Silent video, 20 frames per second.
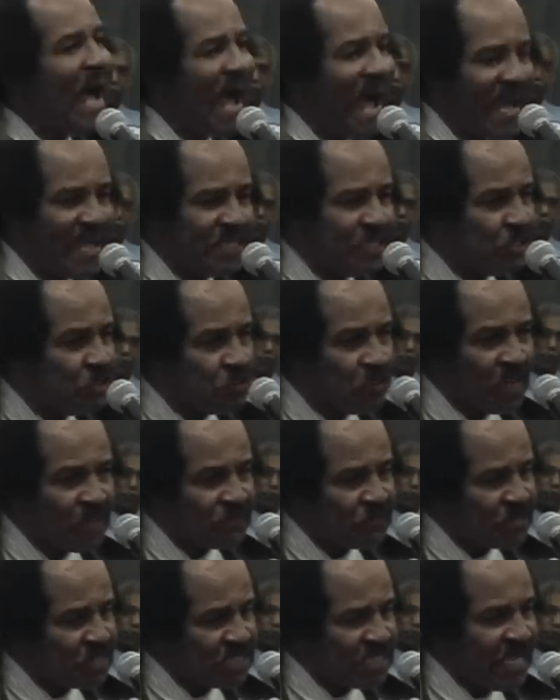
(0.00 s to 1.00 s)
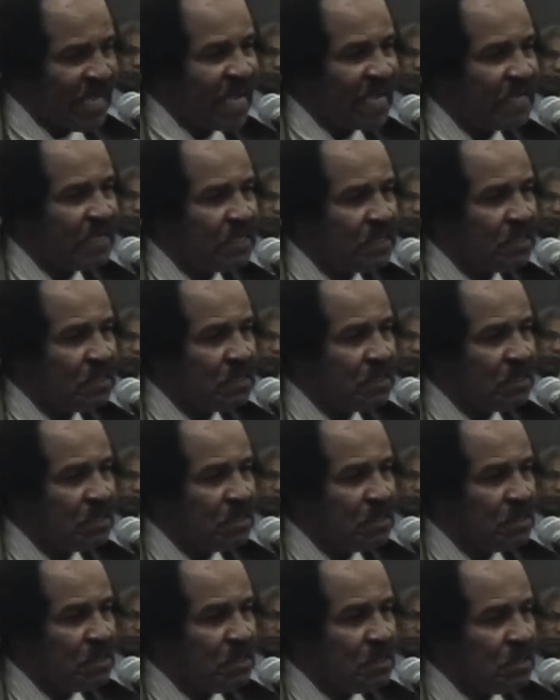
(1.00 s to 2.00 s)
I do every day.
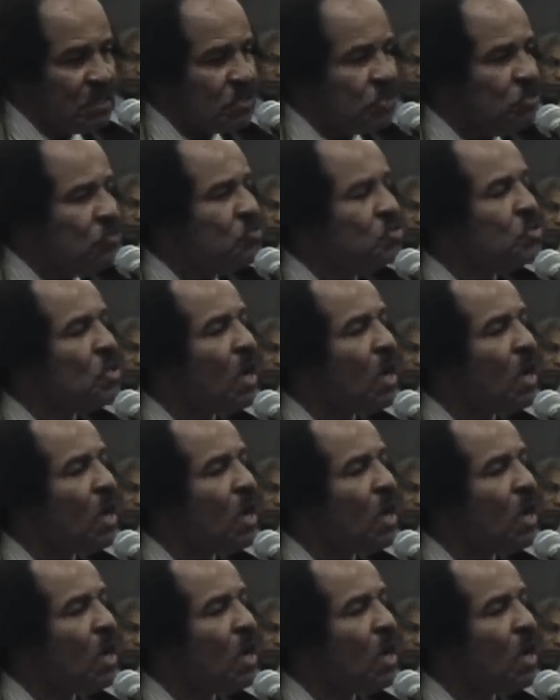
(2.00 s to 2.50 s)
You